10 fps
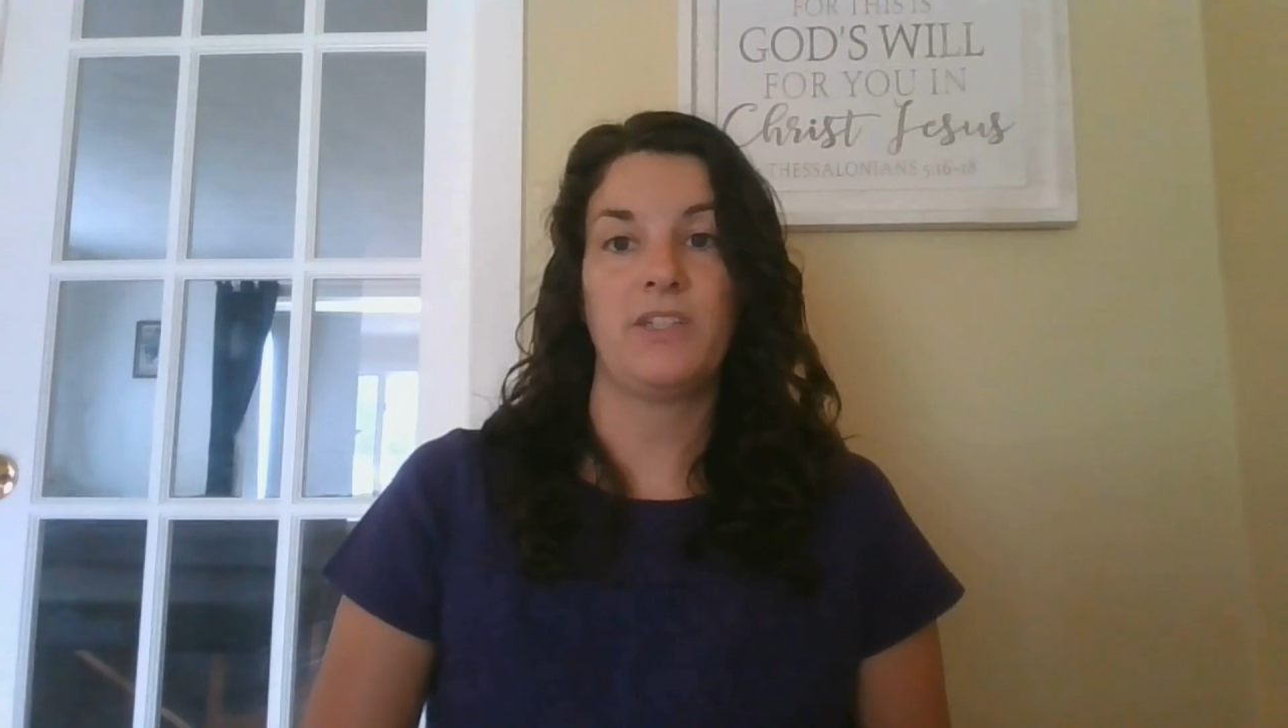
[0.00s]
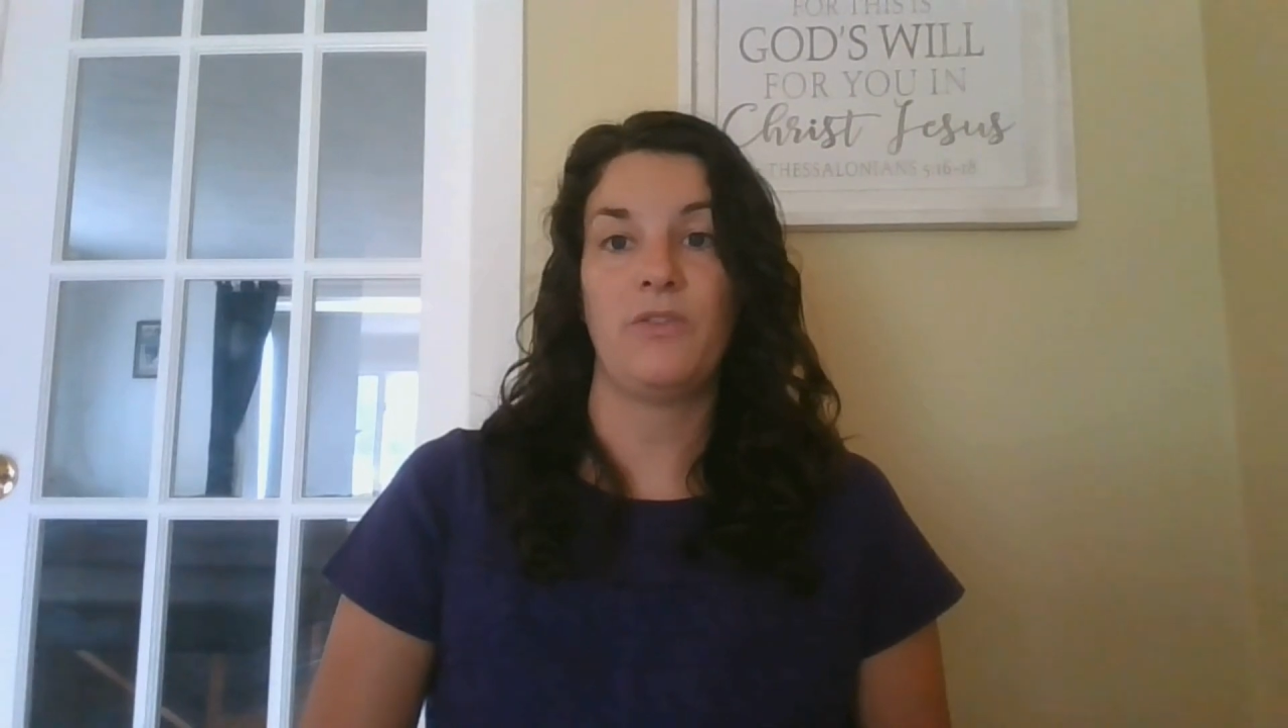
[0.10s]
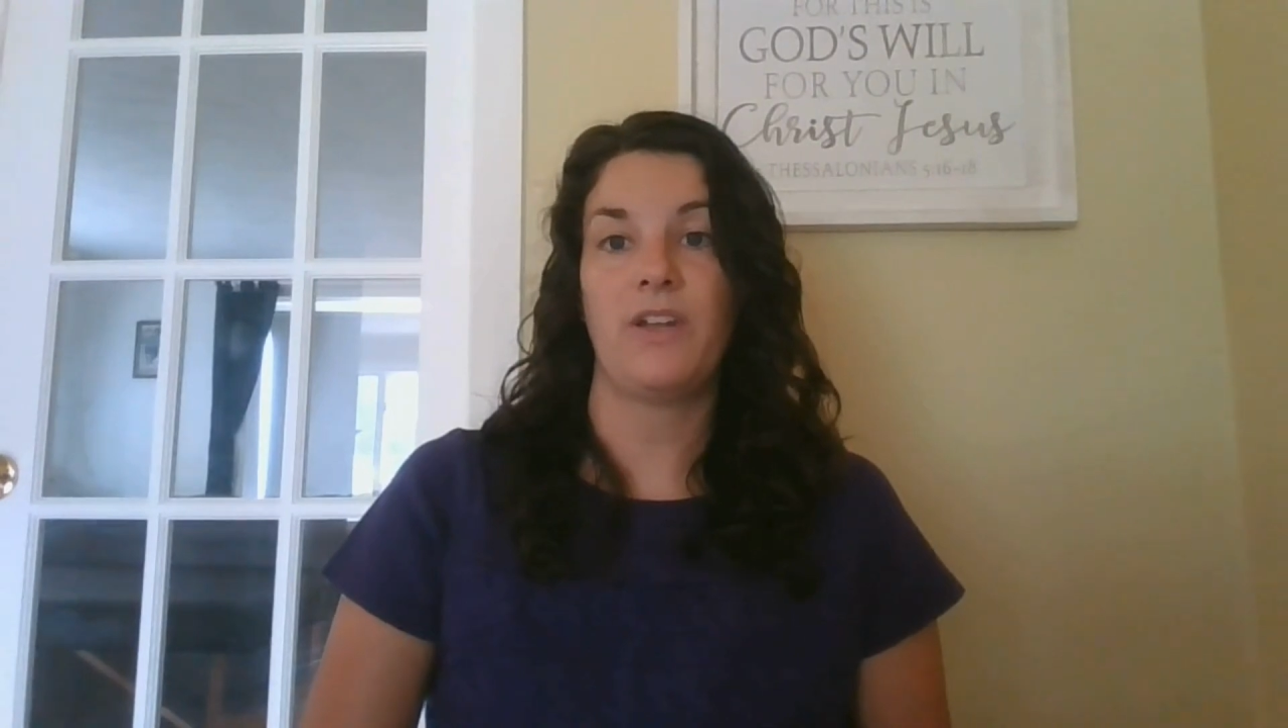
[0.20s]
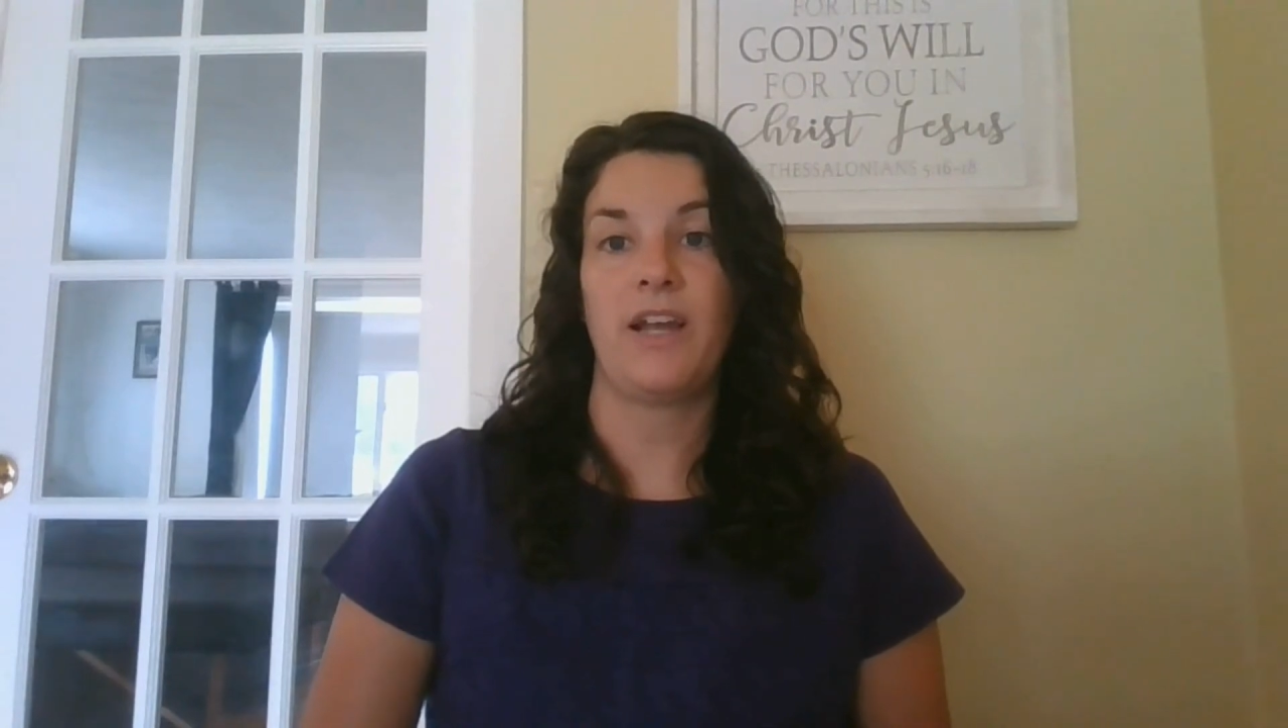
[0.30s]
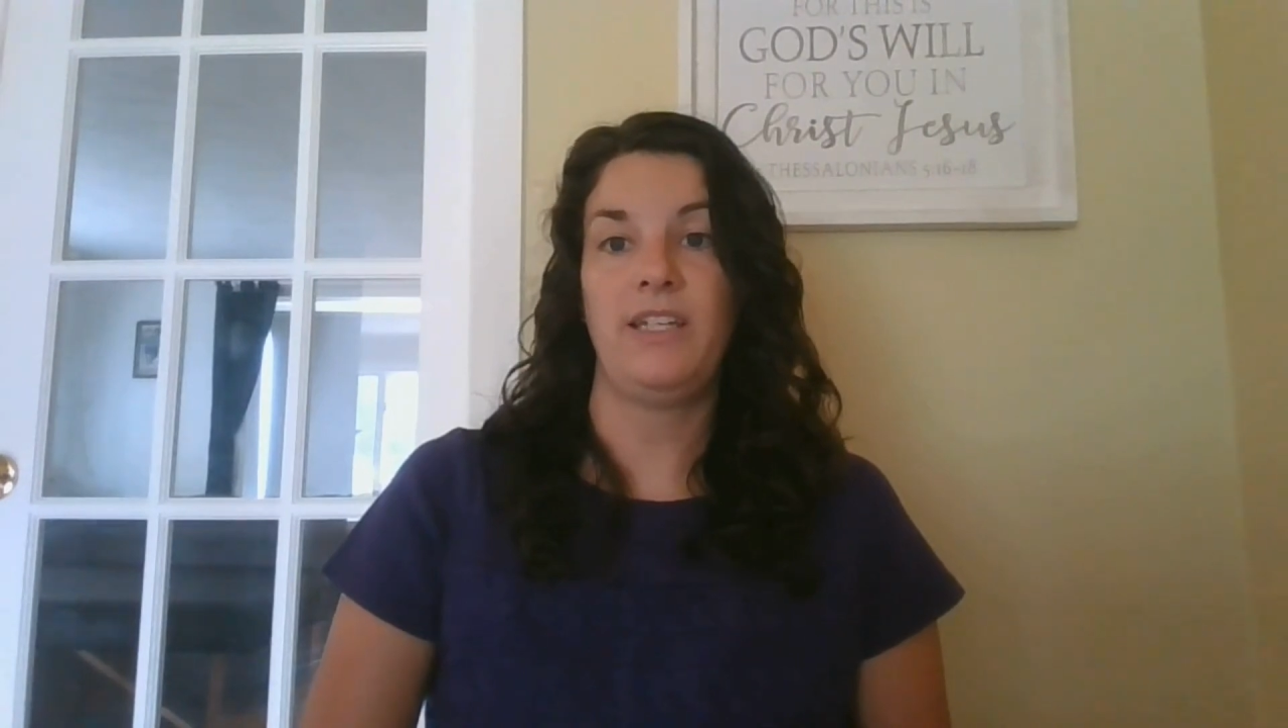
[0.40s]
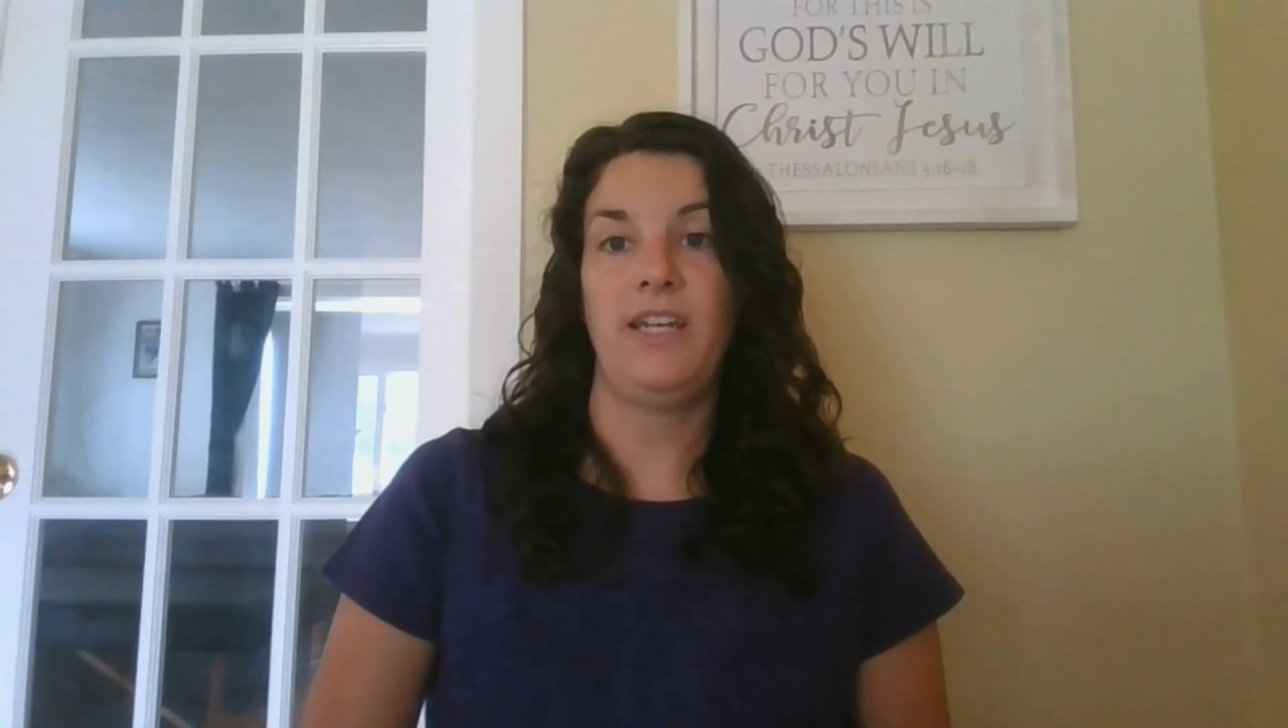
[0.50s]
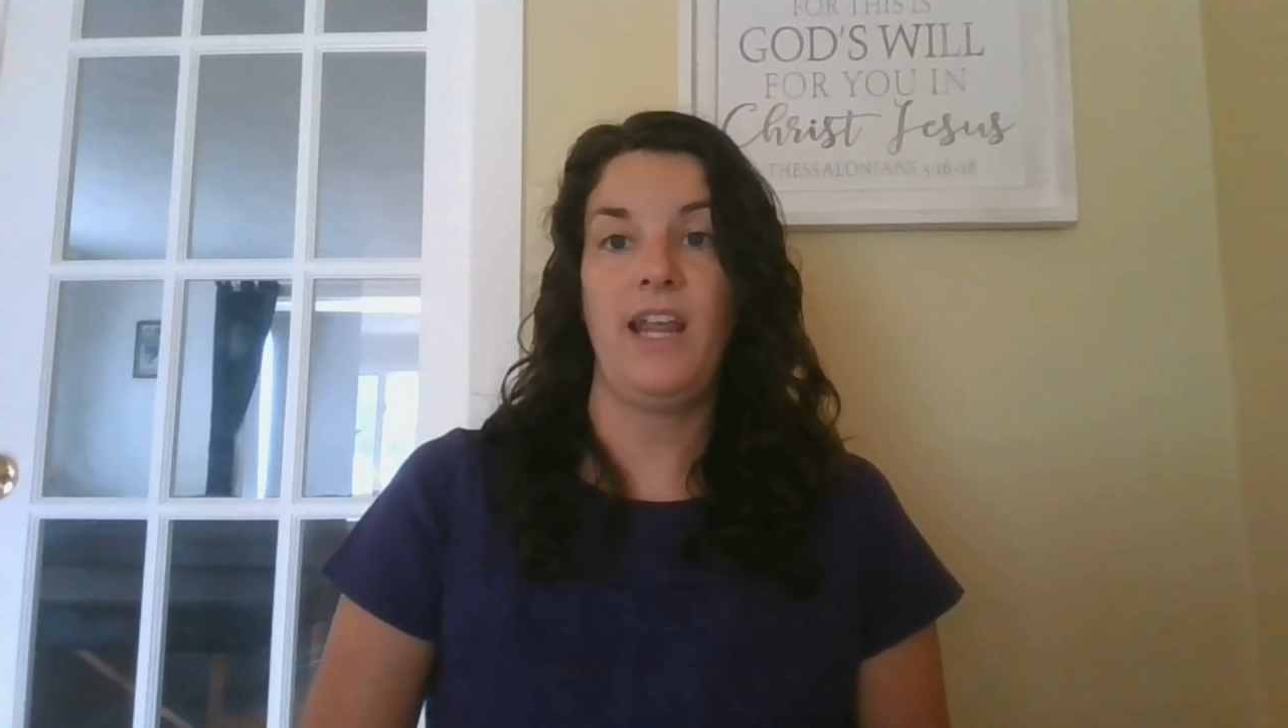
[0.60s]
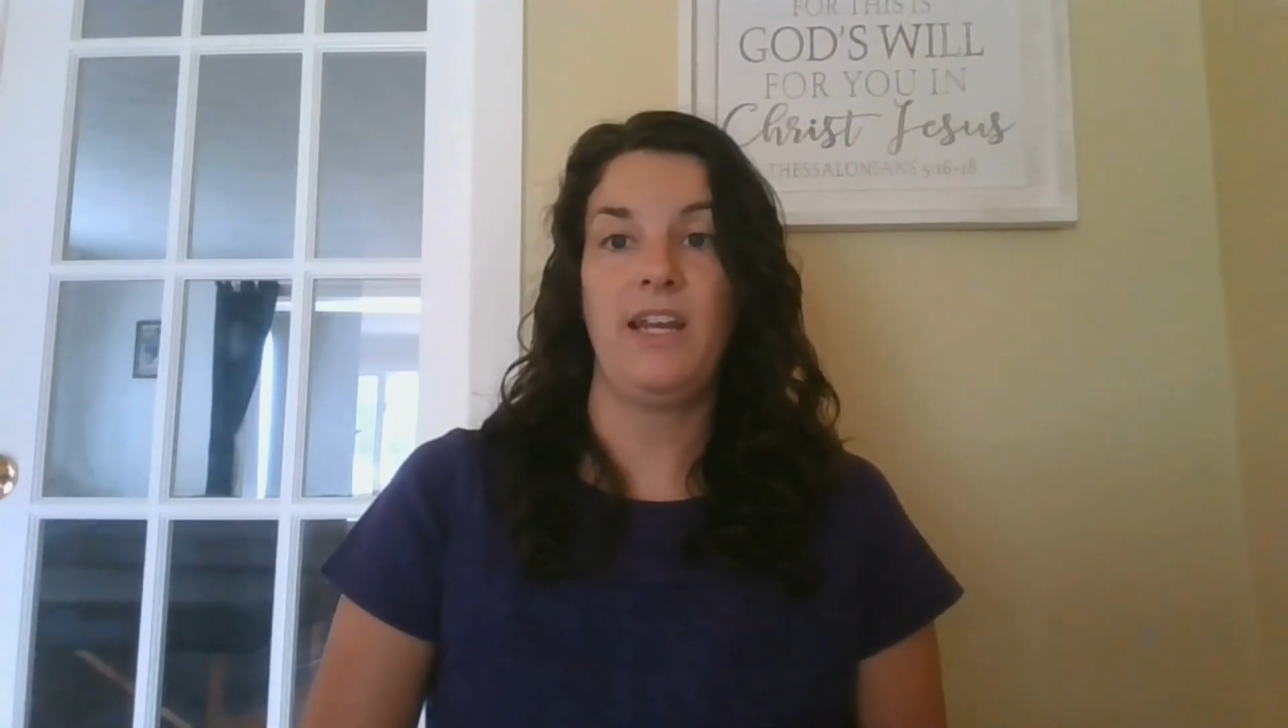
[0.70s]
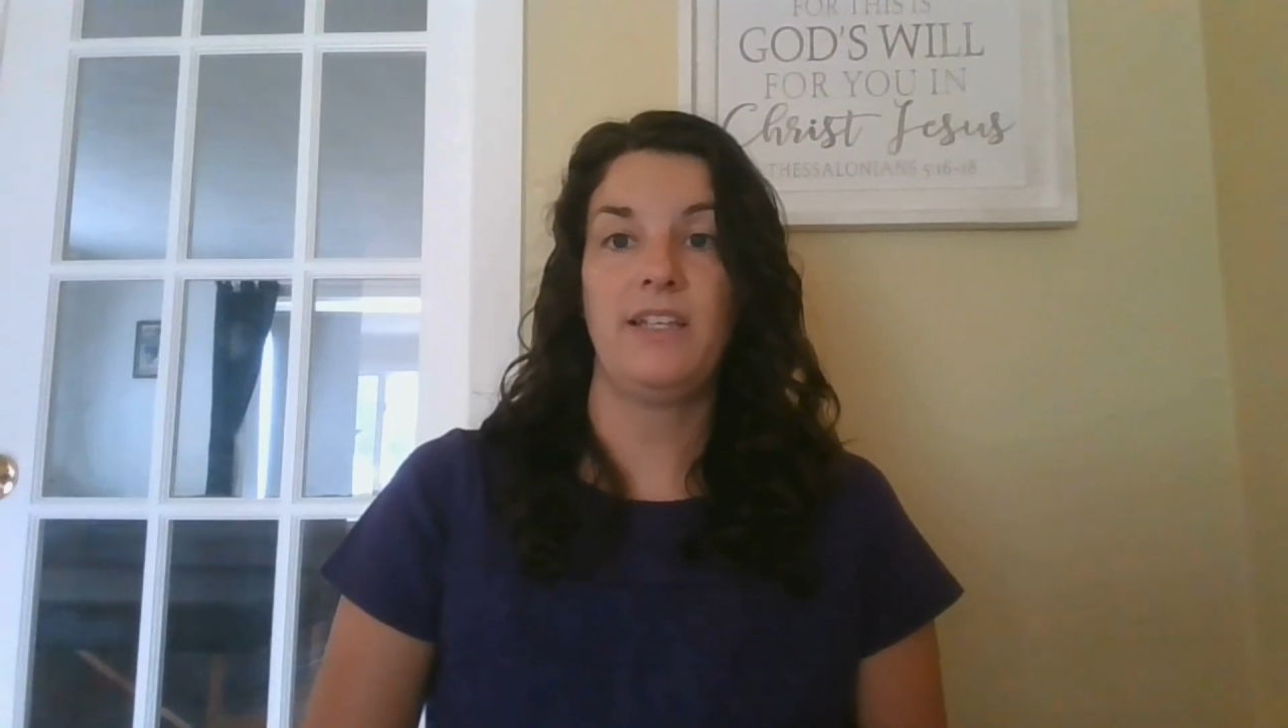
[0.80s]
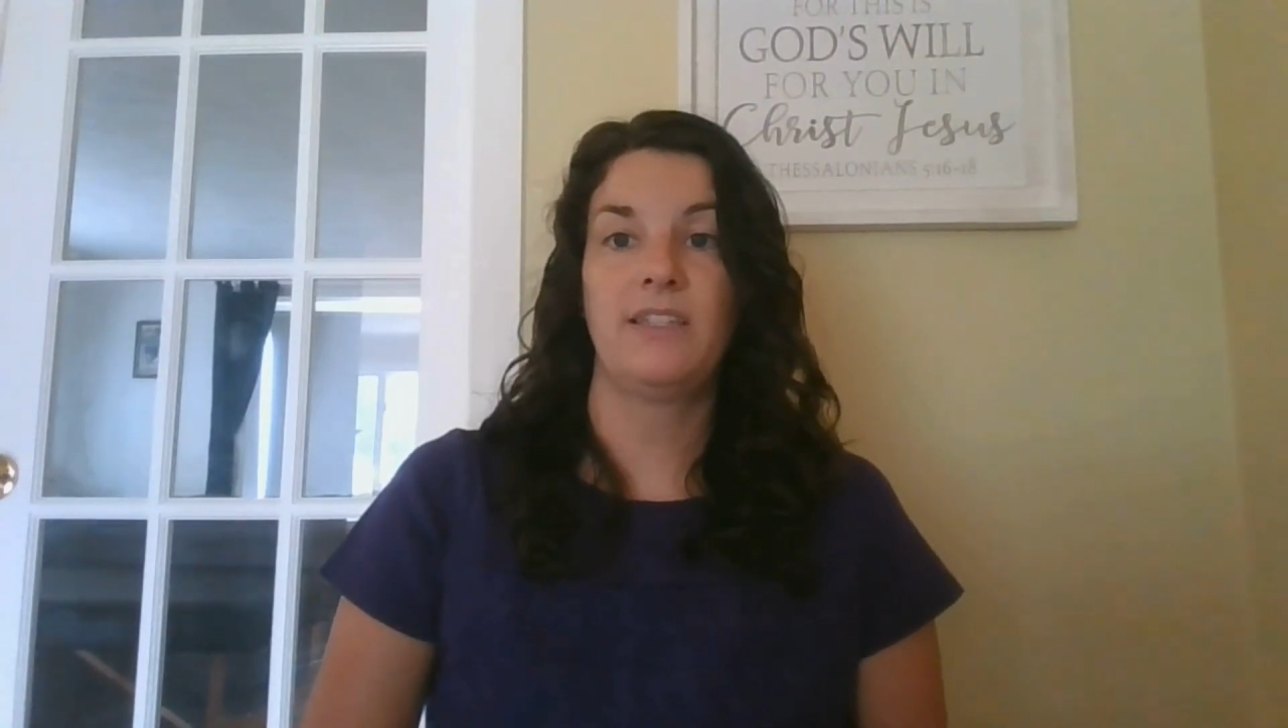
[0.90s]
through the
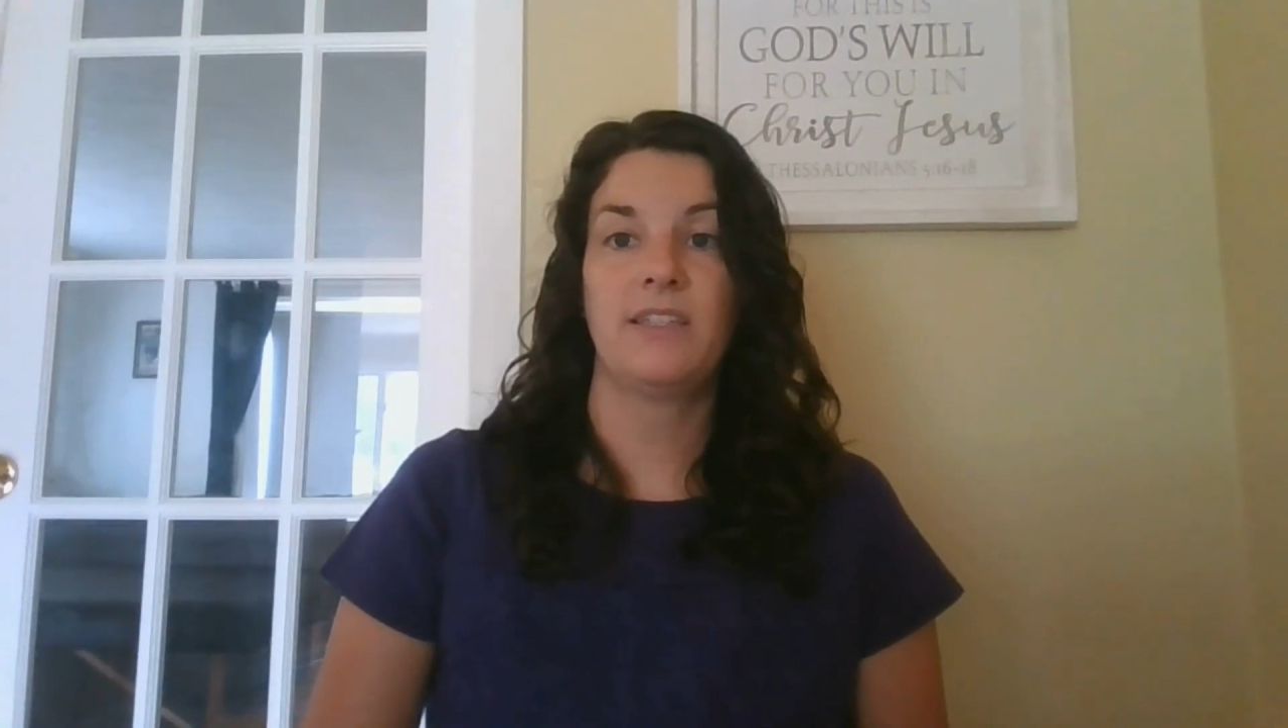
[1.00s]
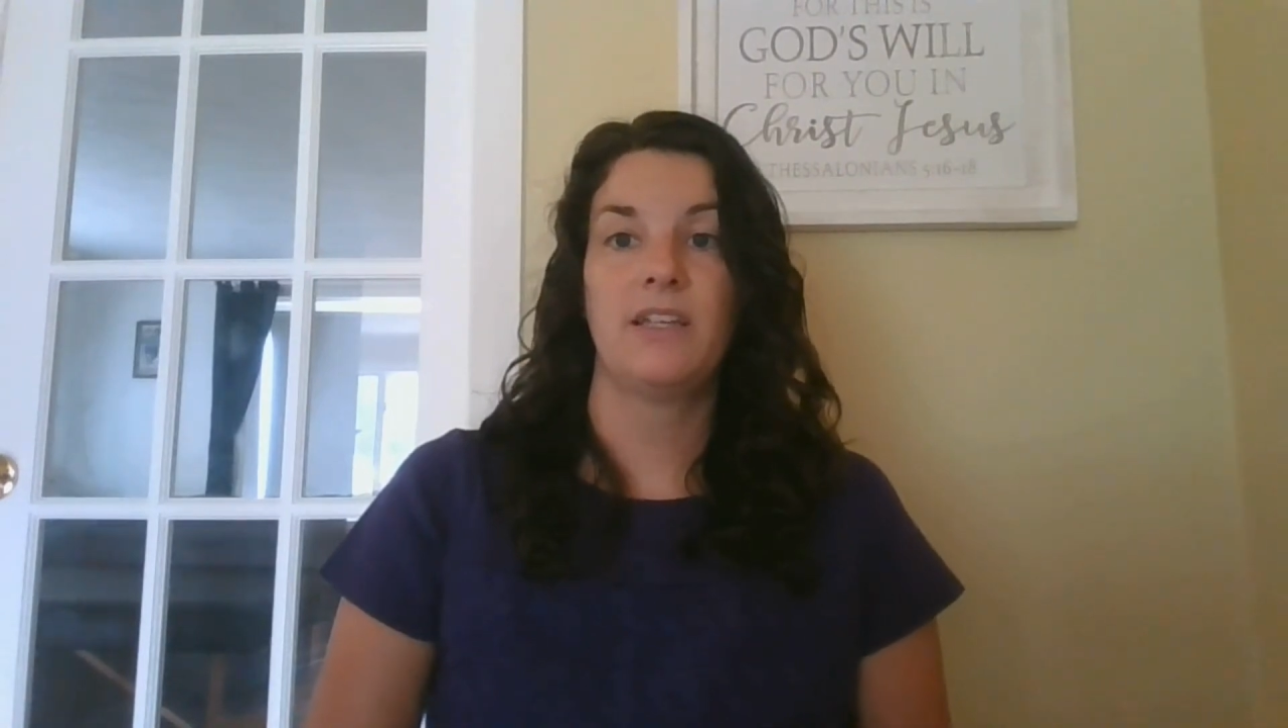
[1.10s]
1980s,